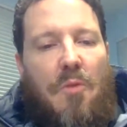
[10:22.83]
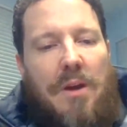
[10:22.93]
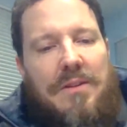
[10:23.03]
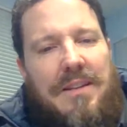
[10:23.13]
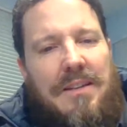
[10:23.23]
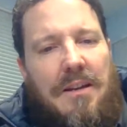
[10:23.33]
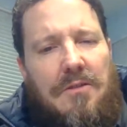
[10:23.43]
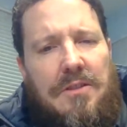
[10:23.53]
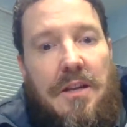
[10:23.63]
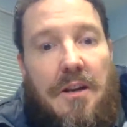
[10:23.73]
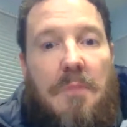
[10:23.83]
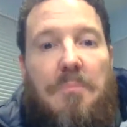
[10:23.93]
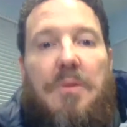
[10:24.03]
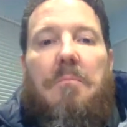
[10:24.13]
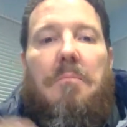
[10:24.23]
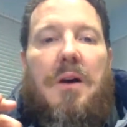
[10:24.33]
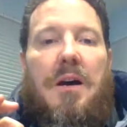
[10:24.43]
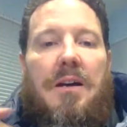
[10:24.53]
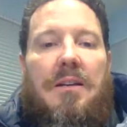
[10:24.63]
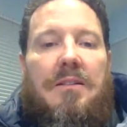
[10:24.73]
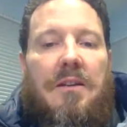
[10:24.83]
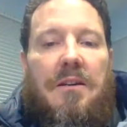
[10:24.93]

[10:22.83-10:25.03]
we have to get that all set up, but